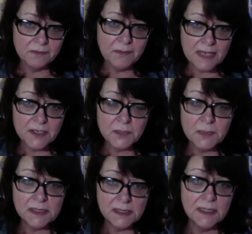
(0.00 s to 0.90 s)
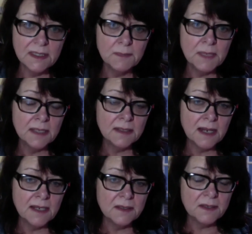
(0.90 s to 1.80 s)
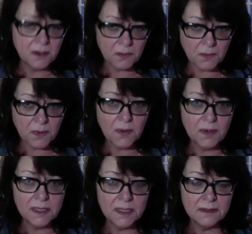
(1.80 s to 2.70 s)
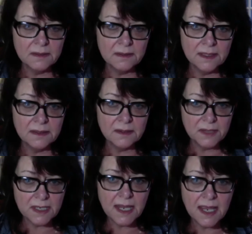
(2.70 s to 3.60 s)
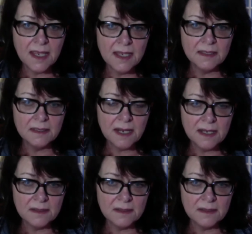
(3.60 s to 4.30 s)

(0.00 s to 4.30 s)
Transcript: management team and their role in looking ahead and